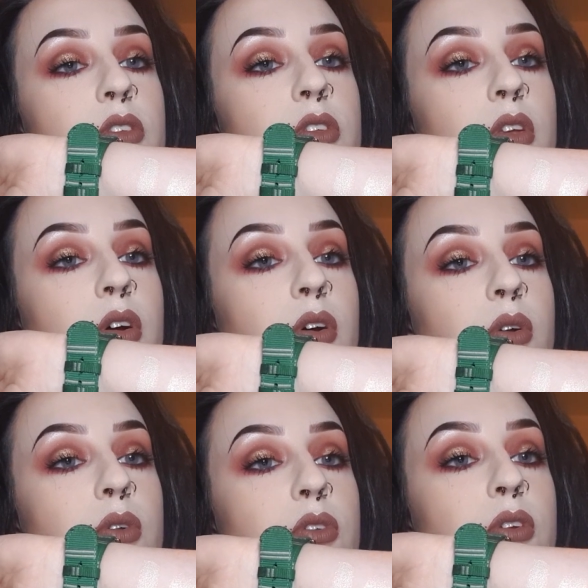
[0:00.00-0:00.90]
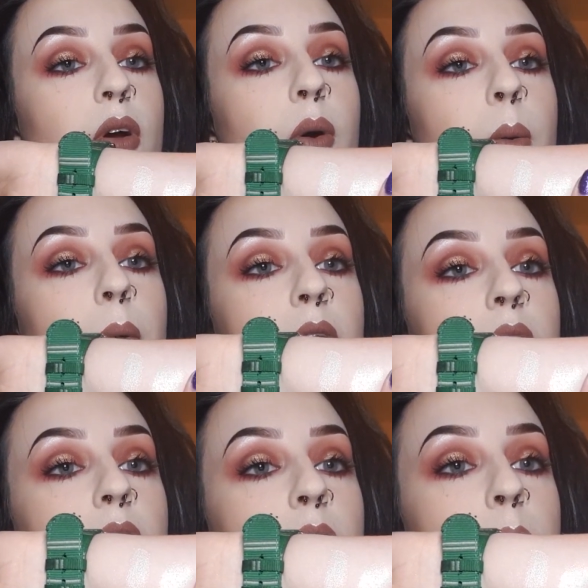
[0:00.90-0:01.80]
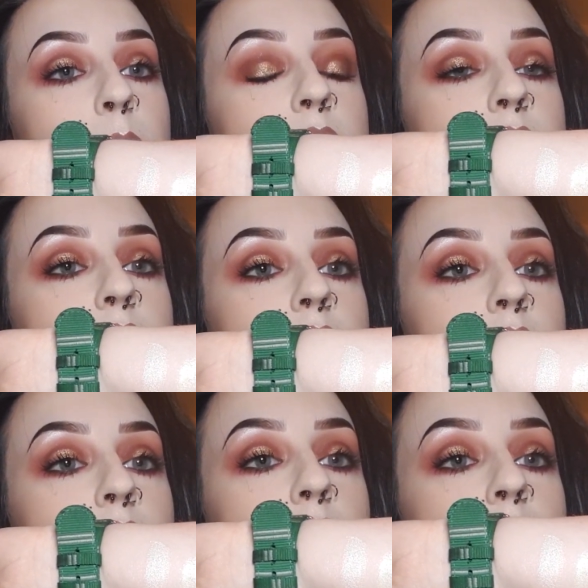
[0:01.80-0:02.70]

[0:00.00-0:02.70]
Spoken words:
So let's go on my arm here.